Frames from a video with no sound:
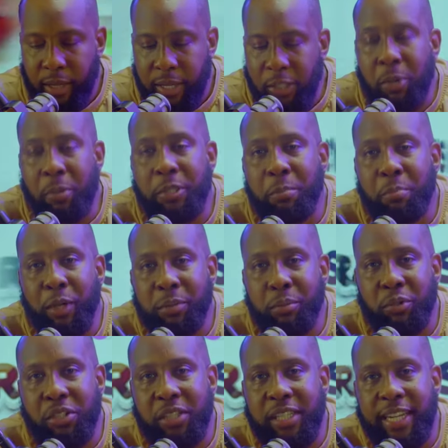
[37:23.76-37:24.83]
it's almost impossible
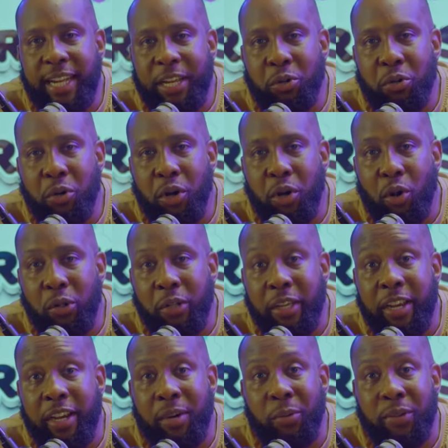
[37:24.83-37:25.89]
to say that you go a whole
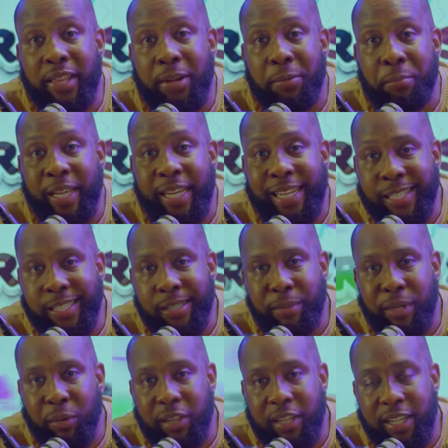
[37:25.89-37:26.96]
year without being
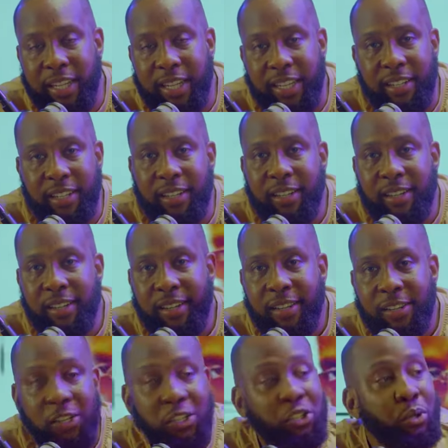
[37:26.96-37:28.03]
intimate with a lady
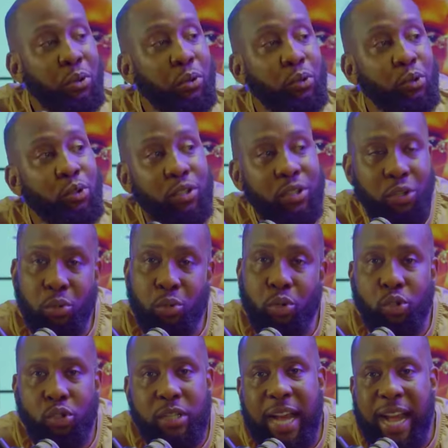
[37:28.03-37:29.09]
because you you
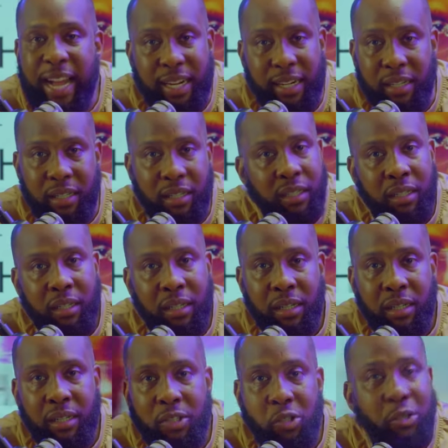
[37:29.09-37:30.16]
lose guard.
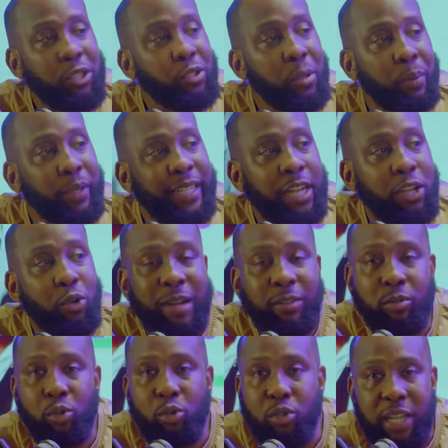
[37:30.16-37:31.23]
It's get to a point that you have
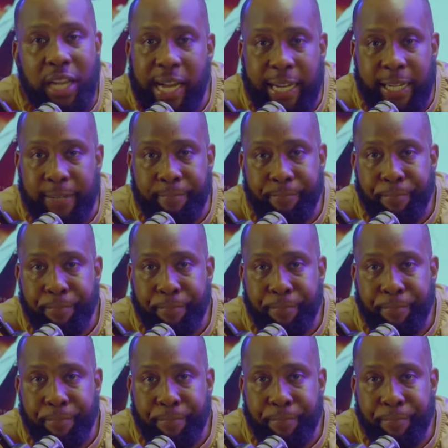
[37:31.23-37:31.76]
to lose guard.